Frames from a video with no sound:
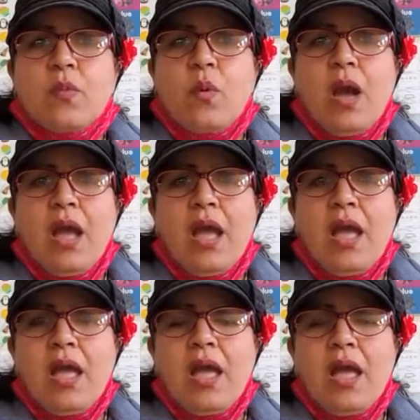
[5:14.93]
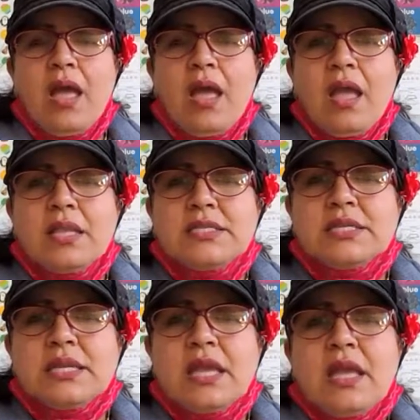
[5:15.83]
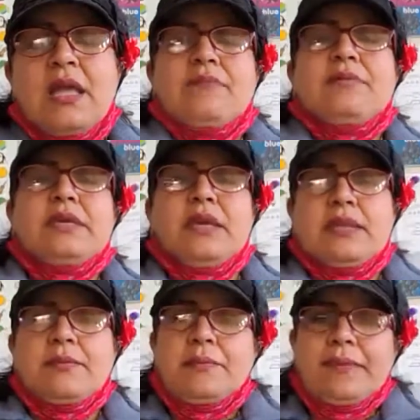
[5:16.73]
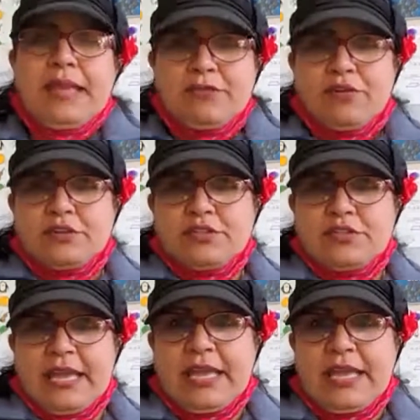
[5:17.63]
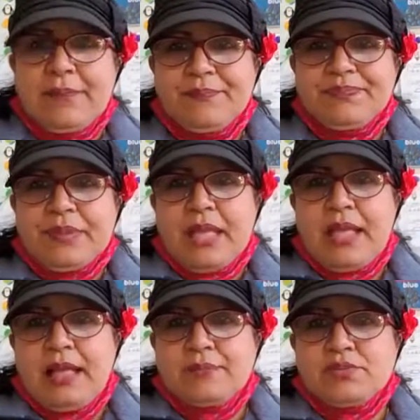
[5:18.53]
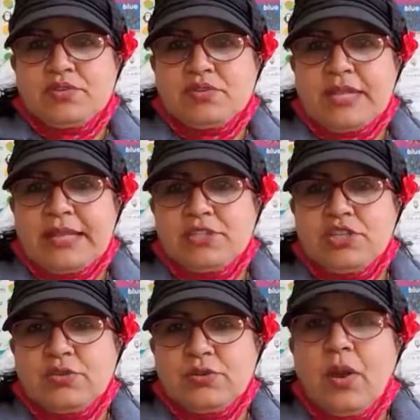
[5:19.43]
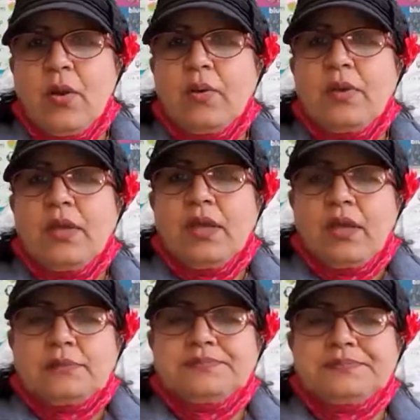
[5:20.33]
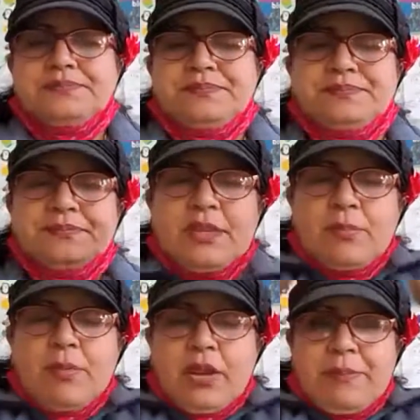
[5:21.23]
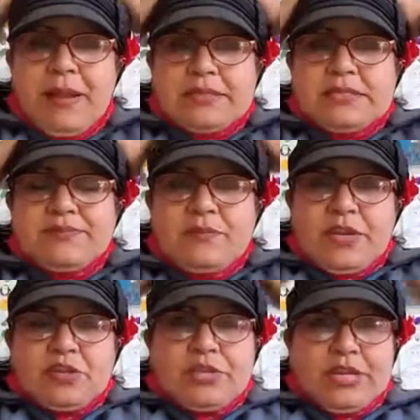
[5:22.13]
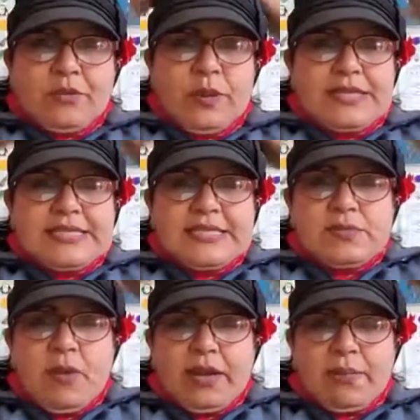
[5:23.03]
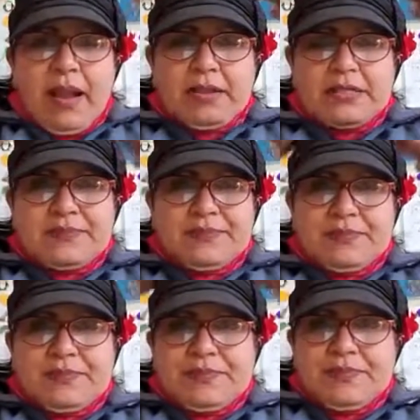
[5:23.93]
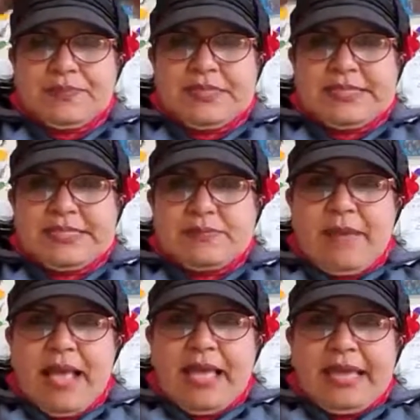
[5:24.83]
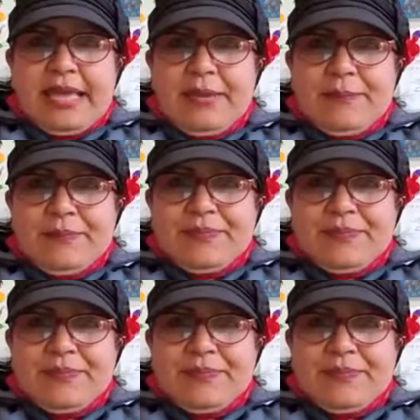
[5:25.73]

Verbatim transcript: what we can play for today um, so that you know um, your body parts. What do you think? What is this body part? This is my